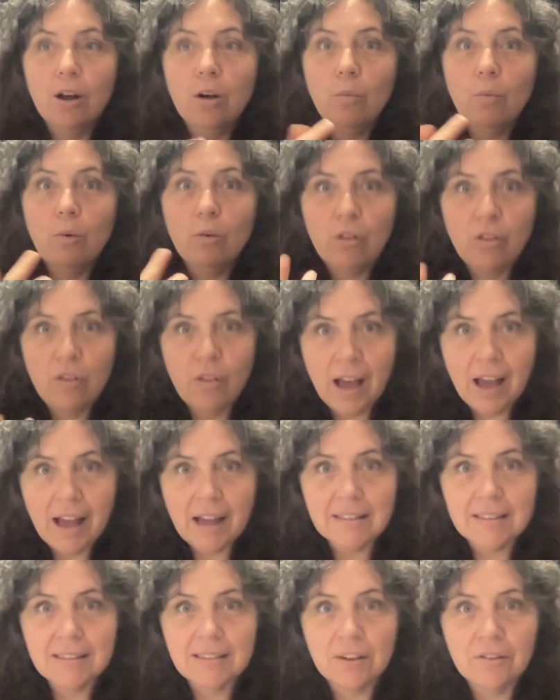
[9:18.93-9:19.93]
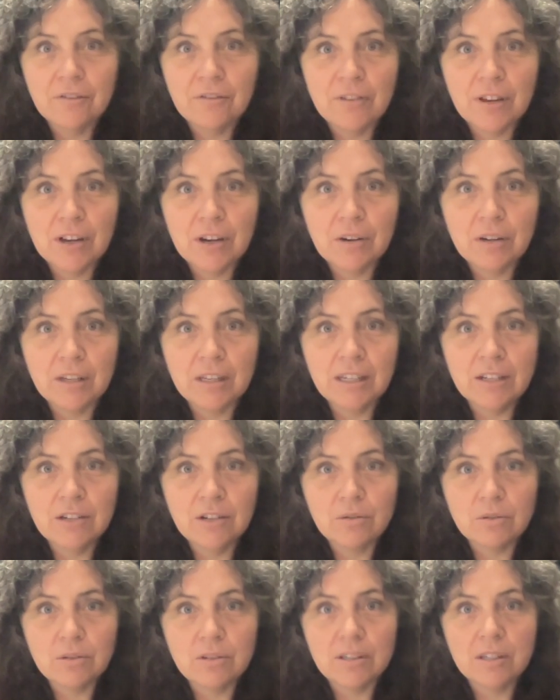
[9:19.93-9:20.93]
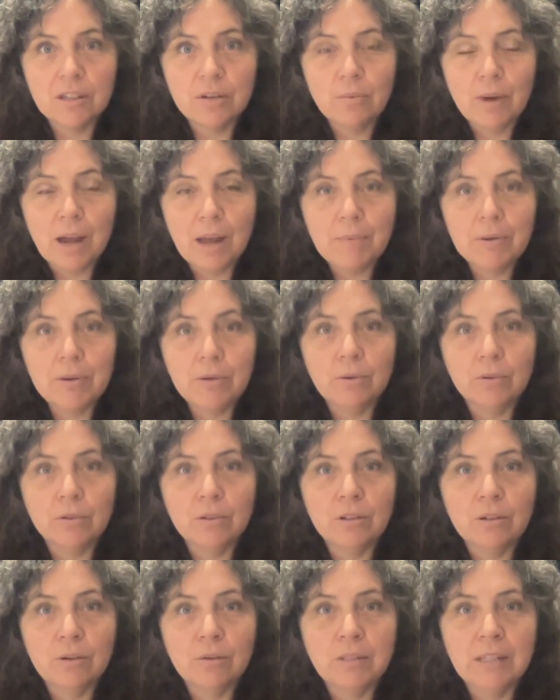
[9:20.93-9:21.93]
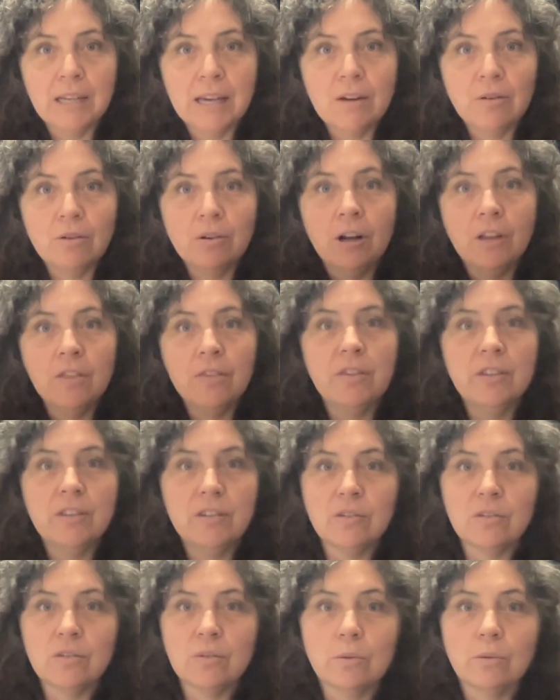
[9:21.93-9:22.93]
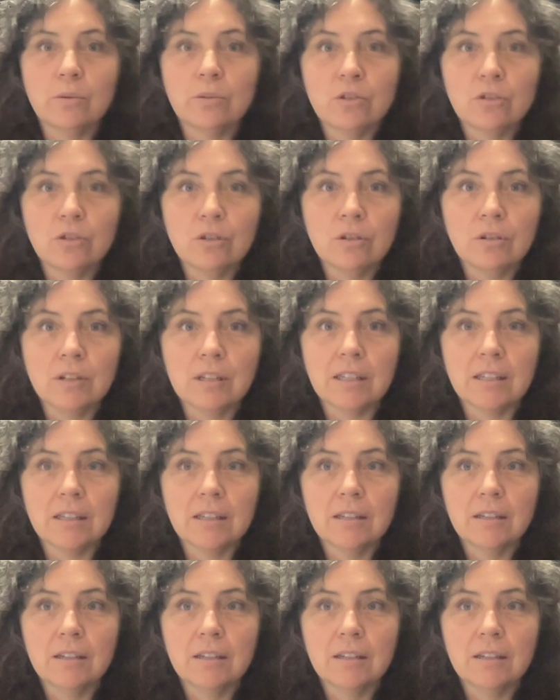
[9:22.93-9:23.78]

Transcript: Well, that's a very interesting rabbit hole to go down on this soul's journey.